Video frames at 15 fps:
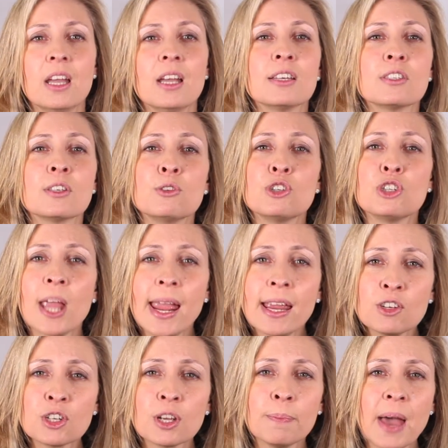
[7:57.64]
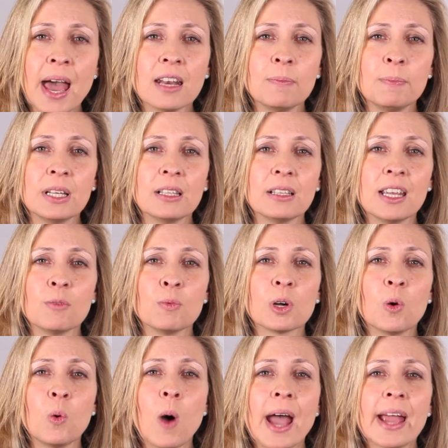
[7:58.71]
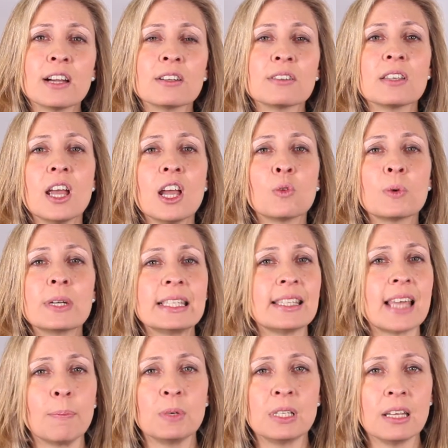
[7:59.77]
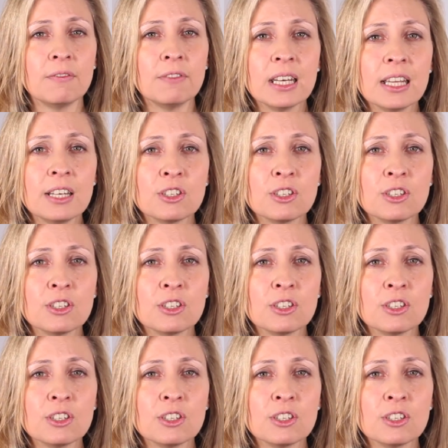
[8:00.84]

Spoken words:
So change compatibility requires receptivity